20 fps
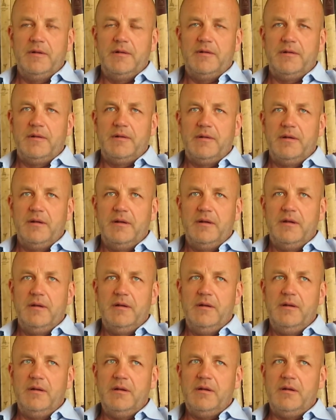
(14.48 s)
It's
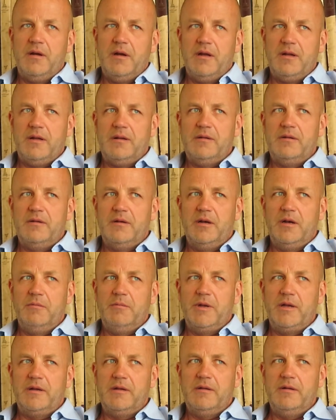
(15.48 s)
not hot,
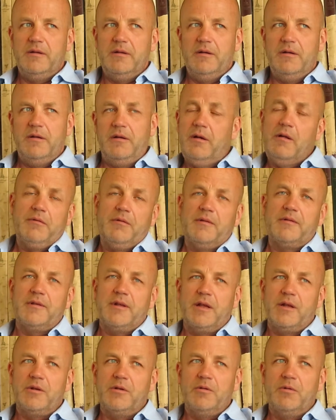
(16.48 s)
but all of a
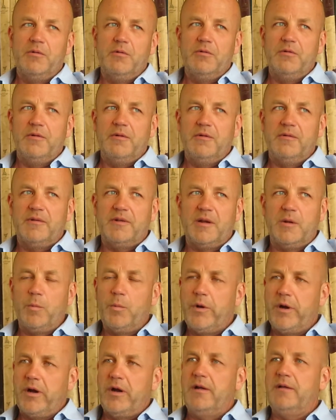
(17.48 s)
sudden you're
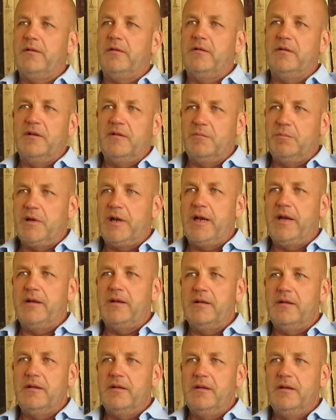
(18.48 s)
somewhere else on this
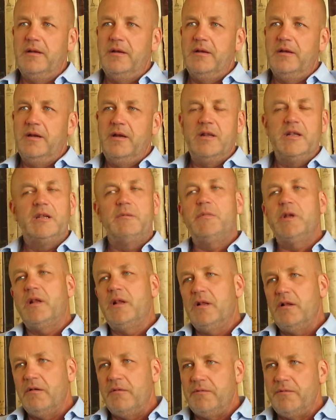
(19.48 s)
planet, in the
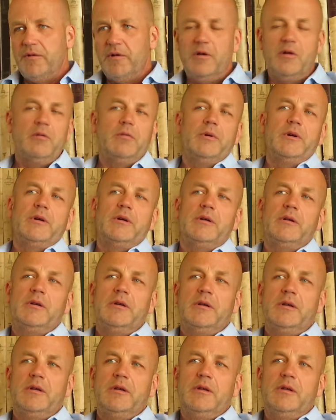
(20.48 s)
middle of nowhere.
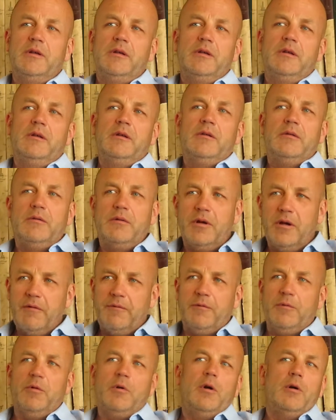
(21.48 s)
You
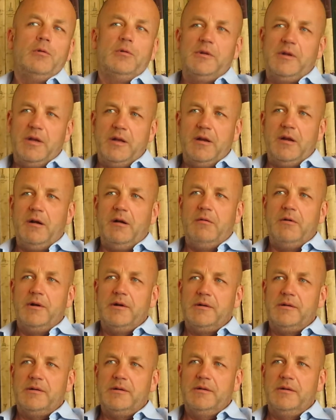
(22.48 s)
have to go 10
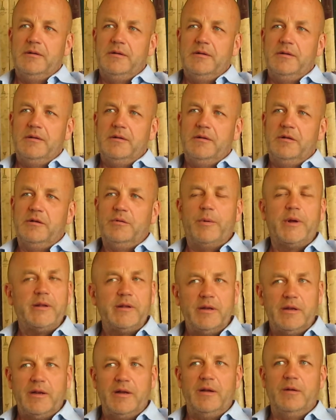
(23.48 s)
hours,
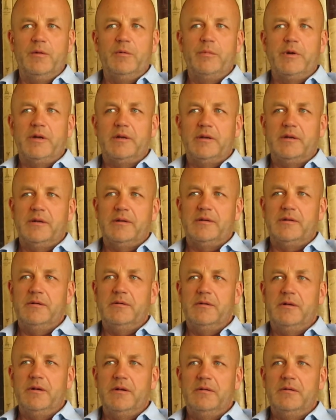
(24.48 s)
20 kilometers,
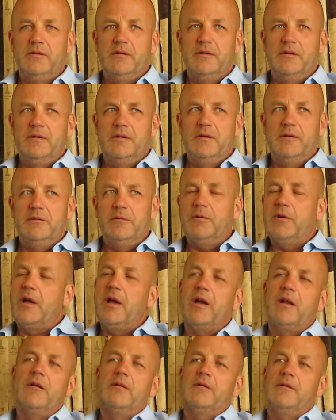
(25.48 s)
you
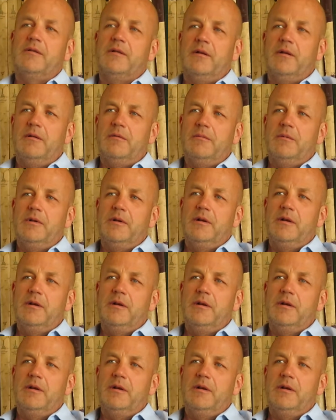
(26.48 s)
cannot stop.